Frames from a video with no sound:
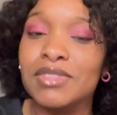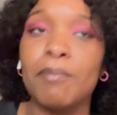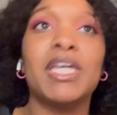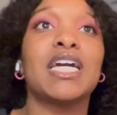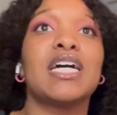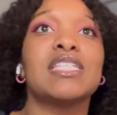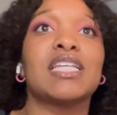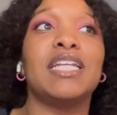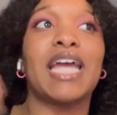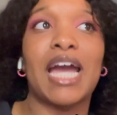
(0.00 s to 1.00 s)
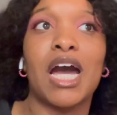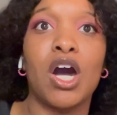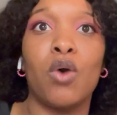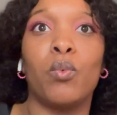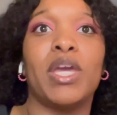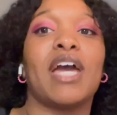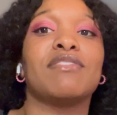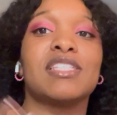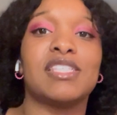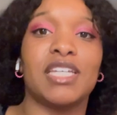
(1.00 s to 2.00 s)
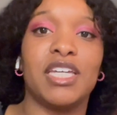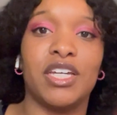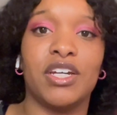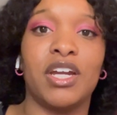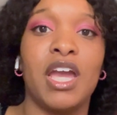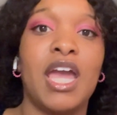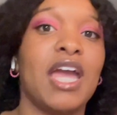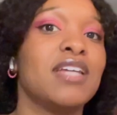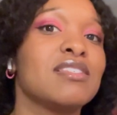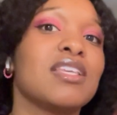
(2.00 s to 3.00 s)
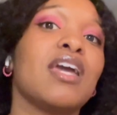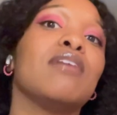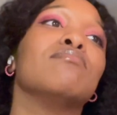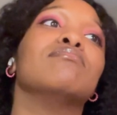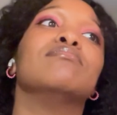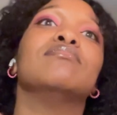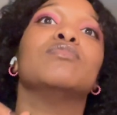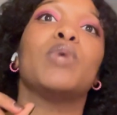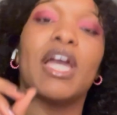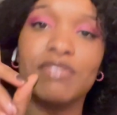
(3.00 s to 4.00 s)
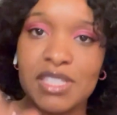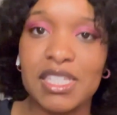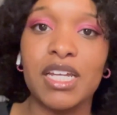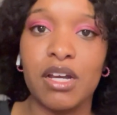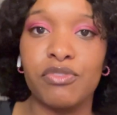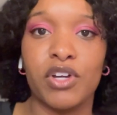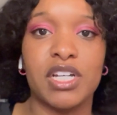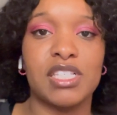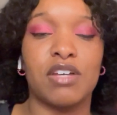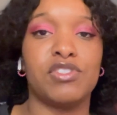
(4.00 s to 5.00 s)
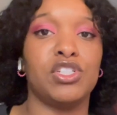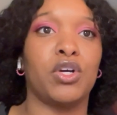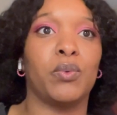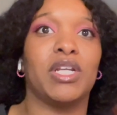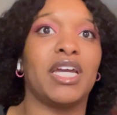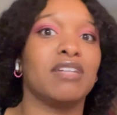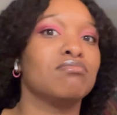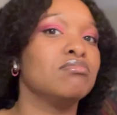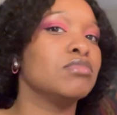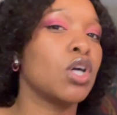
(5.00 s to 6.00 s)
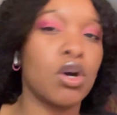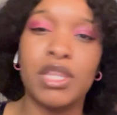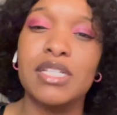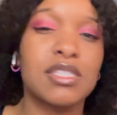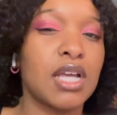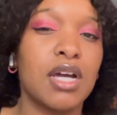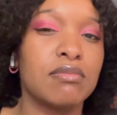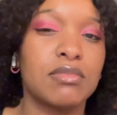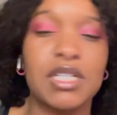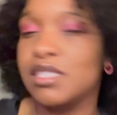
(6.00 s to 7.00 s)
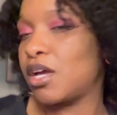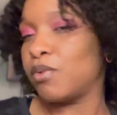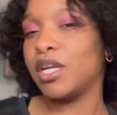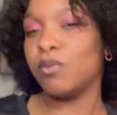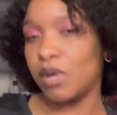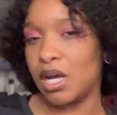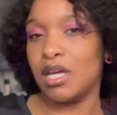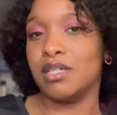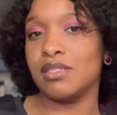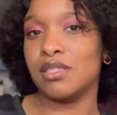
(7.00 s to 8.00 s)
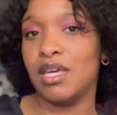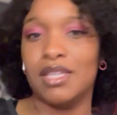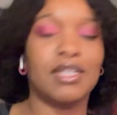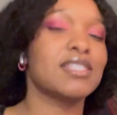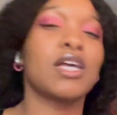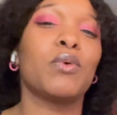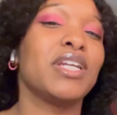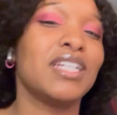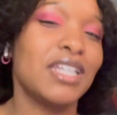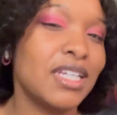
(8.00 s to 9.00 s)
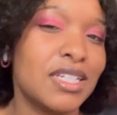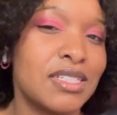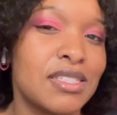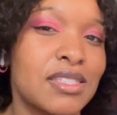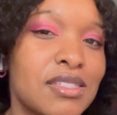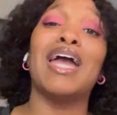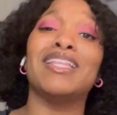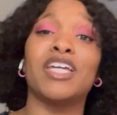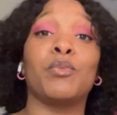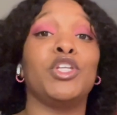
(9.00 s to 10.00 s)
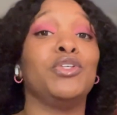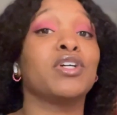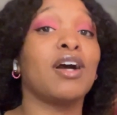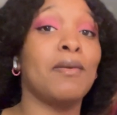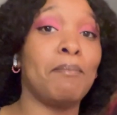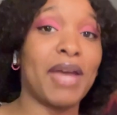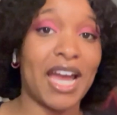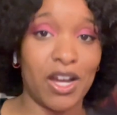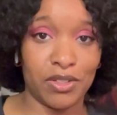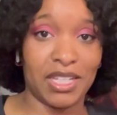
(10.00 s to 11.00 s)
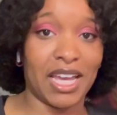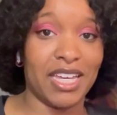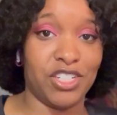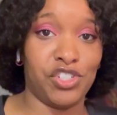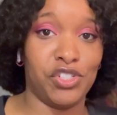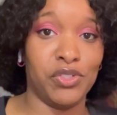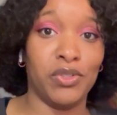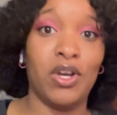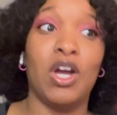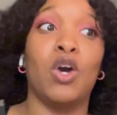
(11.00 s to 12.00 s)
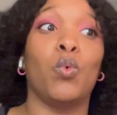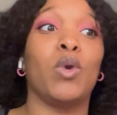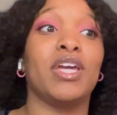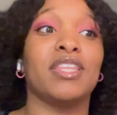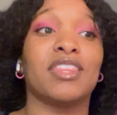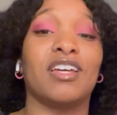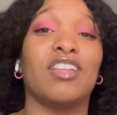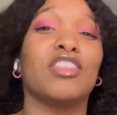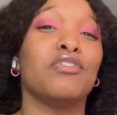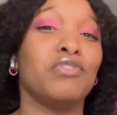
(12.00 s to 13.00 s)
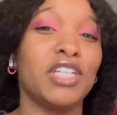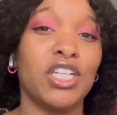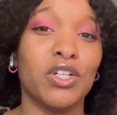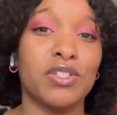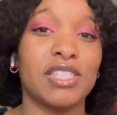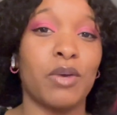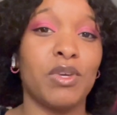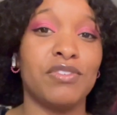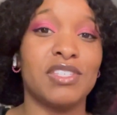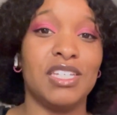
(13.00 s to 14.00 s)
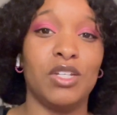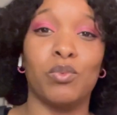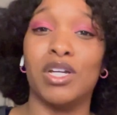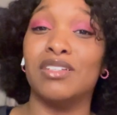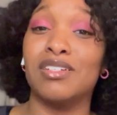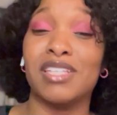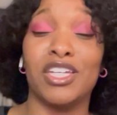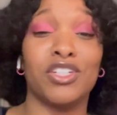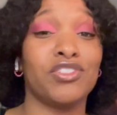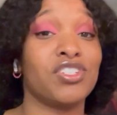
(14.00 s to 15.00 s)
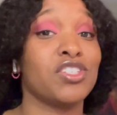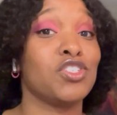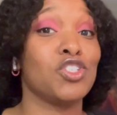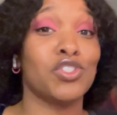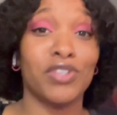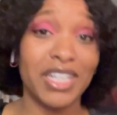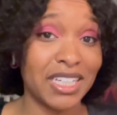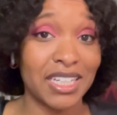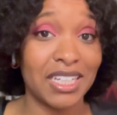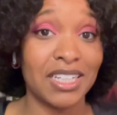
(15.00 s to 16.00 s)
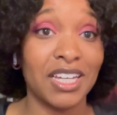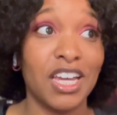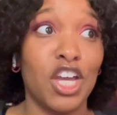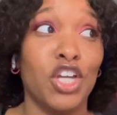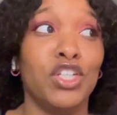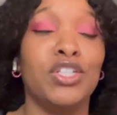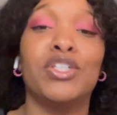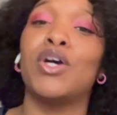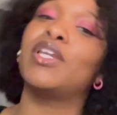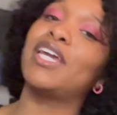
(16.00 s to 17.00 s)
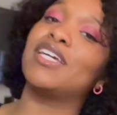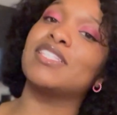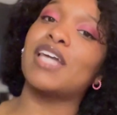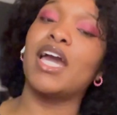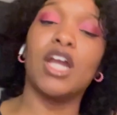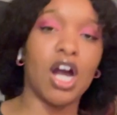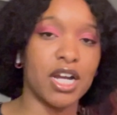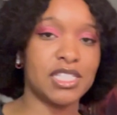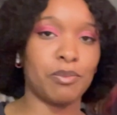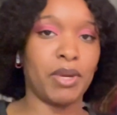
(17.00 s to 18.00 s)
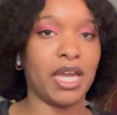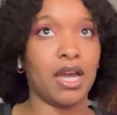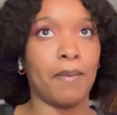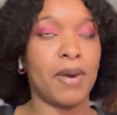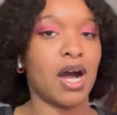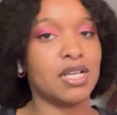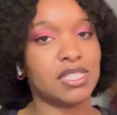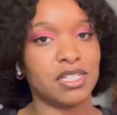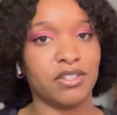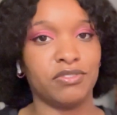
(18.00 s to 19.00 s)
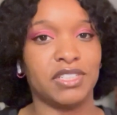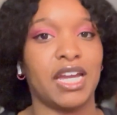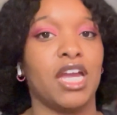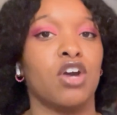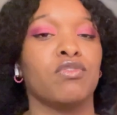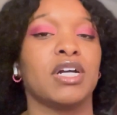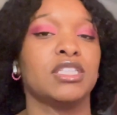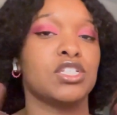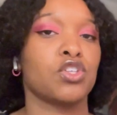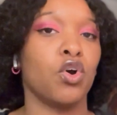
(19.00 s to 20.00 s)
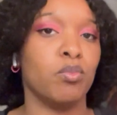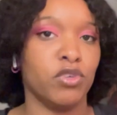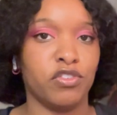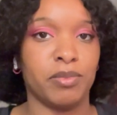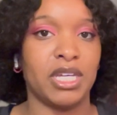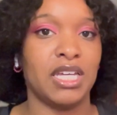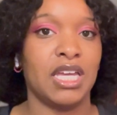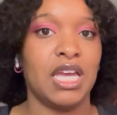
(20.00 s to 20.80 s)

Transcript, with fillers: Because now we have to sit here and say, we have to stand up for ourselves. You know, we're like, no, that's not what it was. That's not what it is. And then when you compound that issue with the videos that we've seen where it looks like you're just tricking, you know, like, it's kind of hard to paint a positive light around this whole movement.